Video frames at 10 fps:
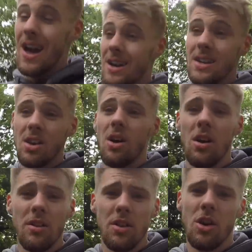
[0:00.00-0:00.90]
any car
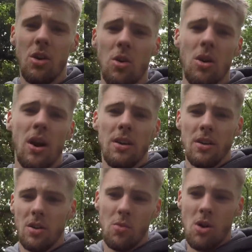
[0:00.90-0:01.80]
that you go look at, you're
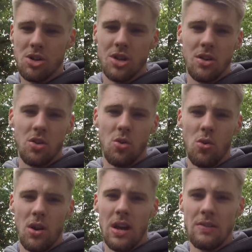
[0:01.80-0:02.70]
going to want to check the
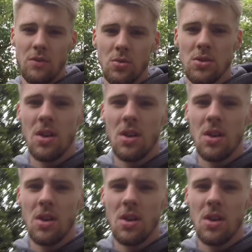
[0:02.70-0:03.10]
coolant levels.